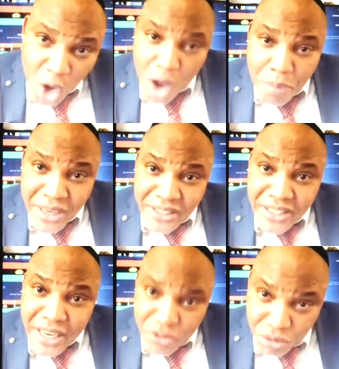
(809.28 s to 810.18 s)

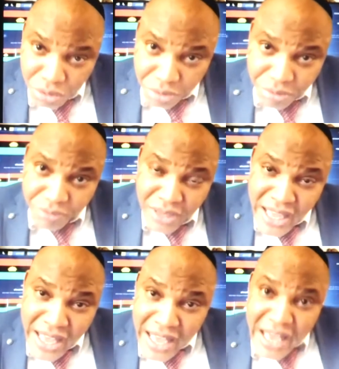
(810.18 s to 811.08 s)
albeit in a zoo,
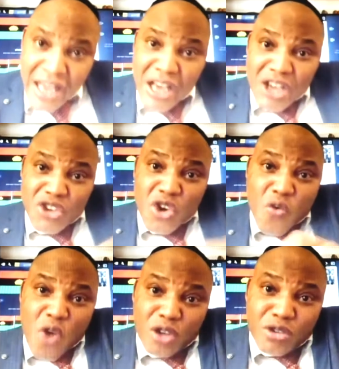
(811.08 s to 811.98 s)

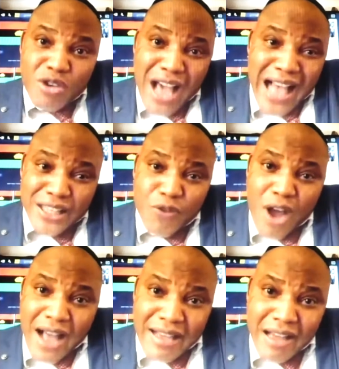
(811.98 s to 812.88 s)
you want to ask for
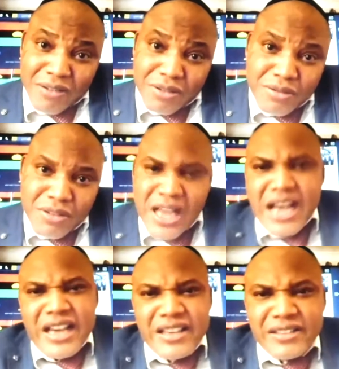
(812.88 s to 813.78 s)
her account.
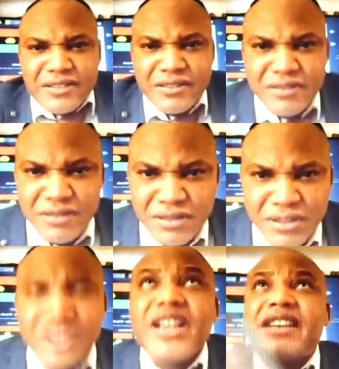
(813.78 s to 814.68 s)
Hey,
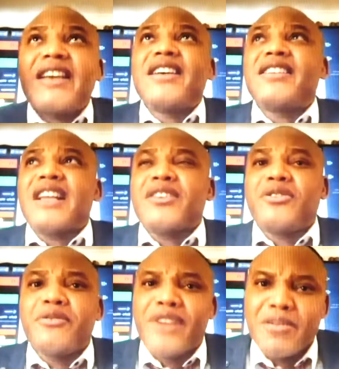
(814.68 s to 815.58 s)
Chineke, thank
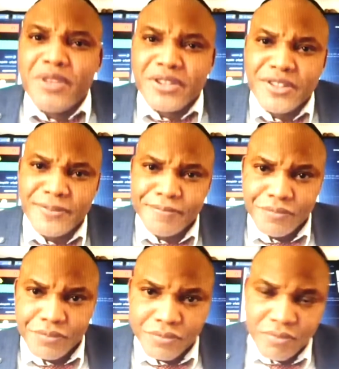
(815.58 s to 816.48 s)
you very much.
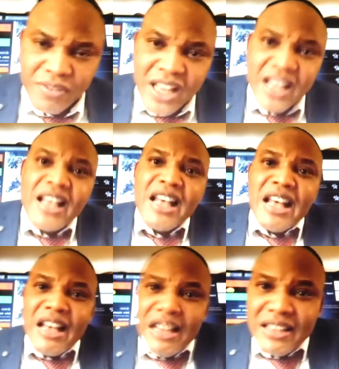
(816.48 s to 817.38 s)

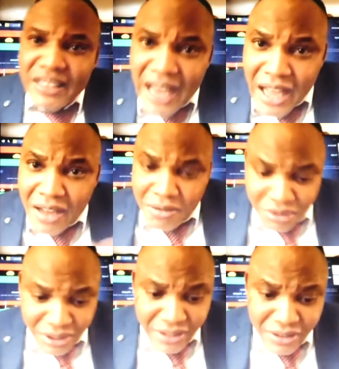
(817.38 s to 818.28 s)
Now,
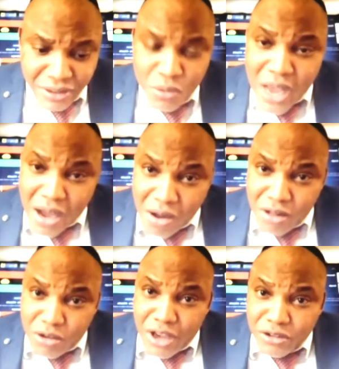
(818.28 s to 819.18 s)
since we are
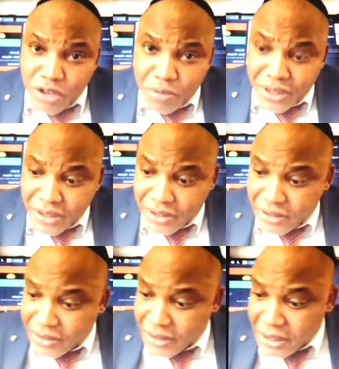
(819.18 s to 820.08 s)
all going to be